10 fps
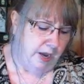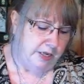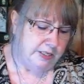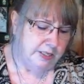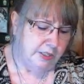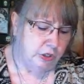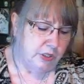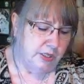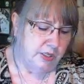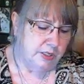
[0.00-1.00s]
I stitched
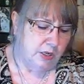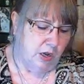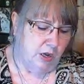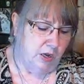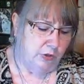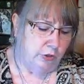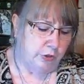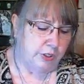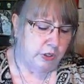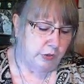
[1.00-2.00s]
this on
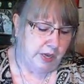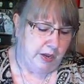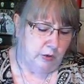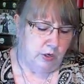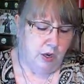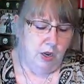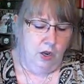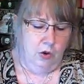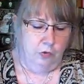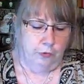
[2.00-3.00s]
32 count
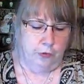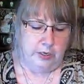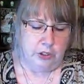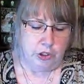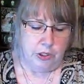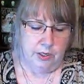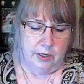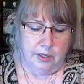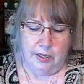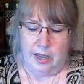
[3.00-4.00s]
French
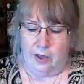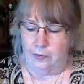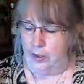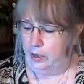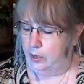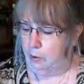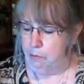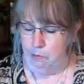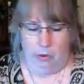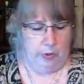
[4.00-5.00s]
Cafe
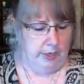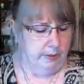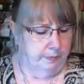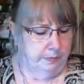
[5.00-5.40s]
Mocha.